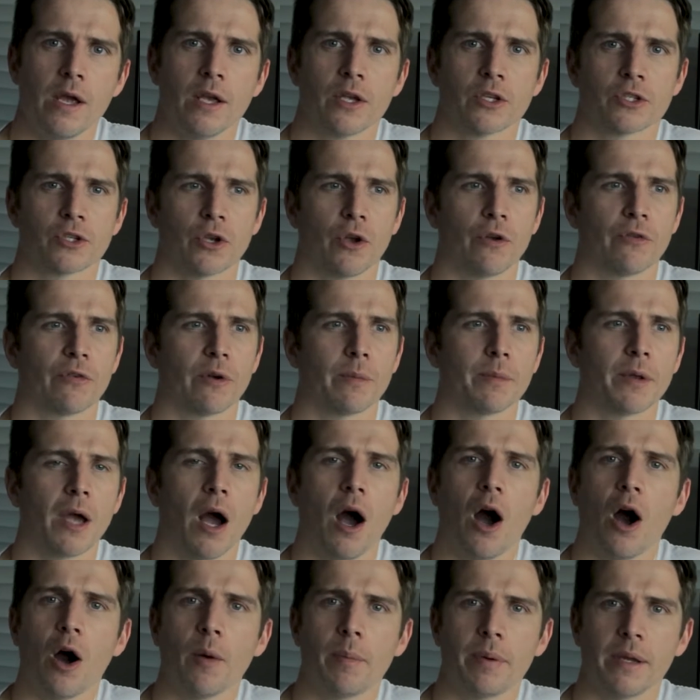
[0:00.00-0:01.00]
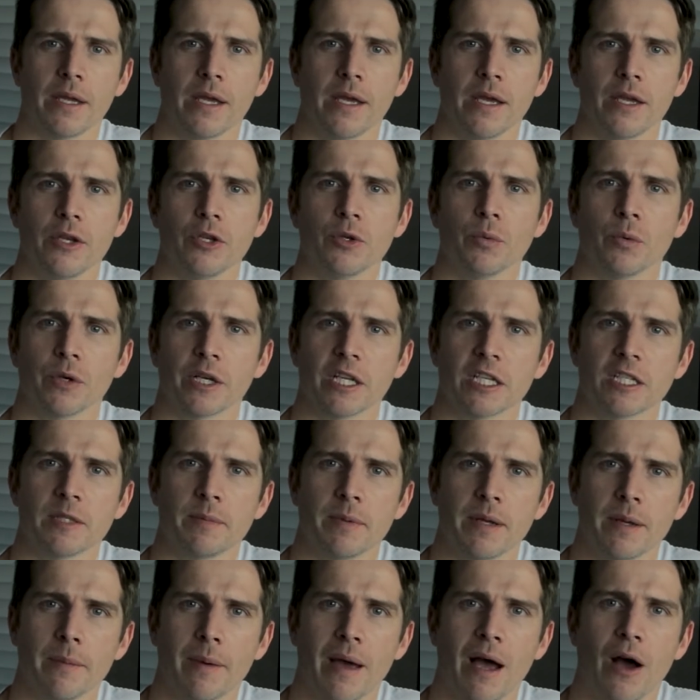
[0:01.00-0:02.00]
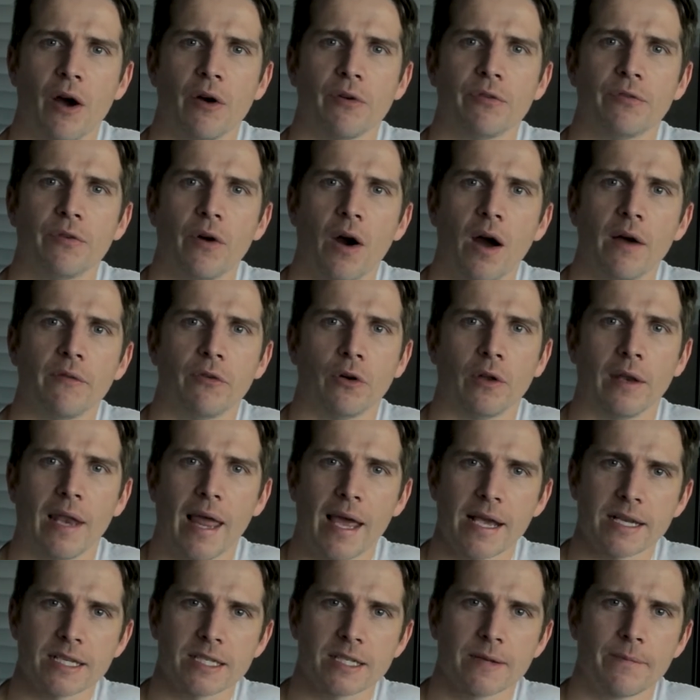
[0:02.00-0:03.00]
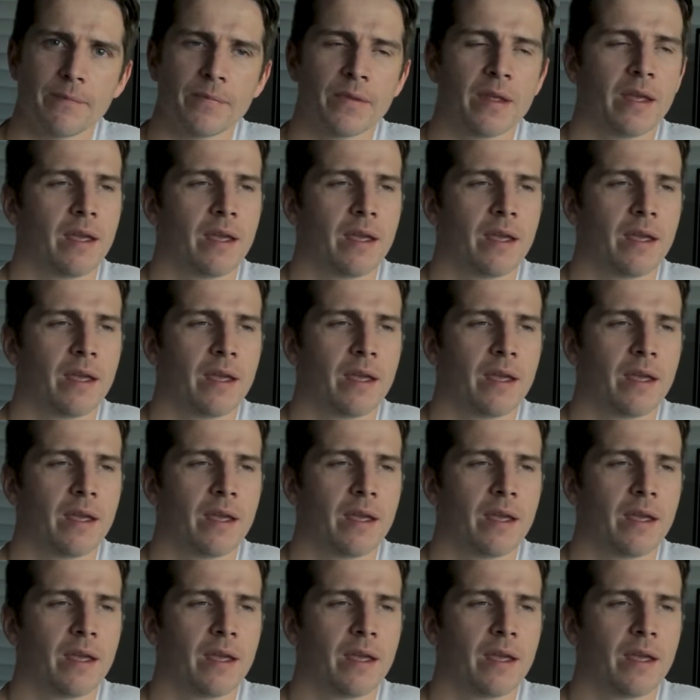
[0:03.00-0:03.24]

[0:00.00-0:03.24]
So from your RPE, you want it to be about a 5 or less.